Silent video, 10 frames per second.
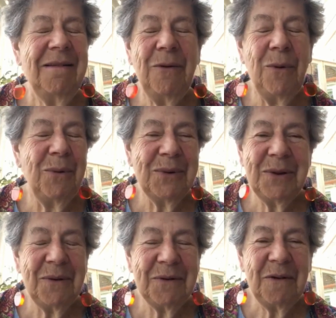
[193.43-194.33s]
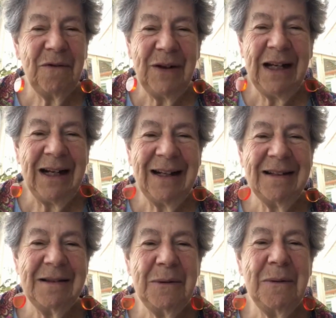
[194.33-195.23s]
all sorts of
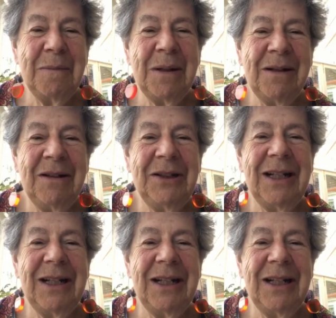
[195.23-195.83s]
feelings to emerge.